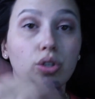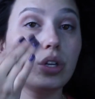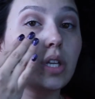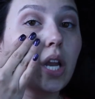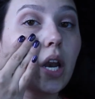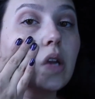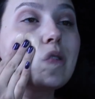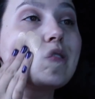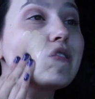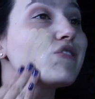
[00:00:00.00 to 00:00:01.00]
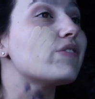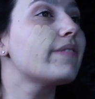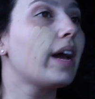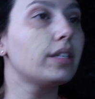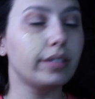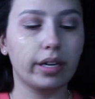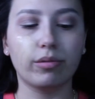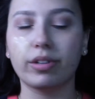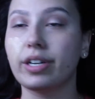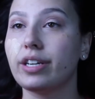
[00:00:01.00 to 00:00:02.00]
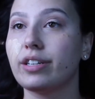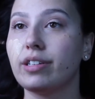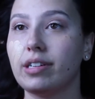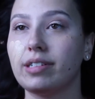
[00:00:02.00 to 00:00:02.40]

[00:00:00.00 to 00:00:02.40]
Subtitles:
And then I do Aztec Warrior.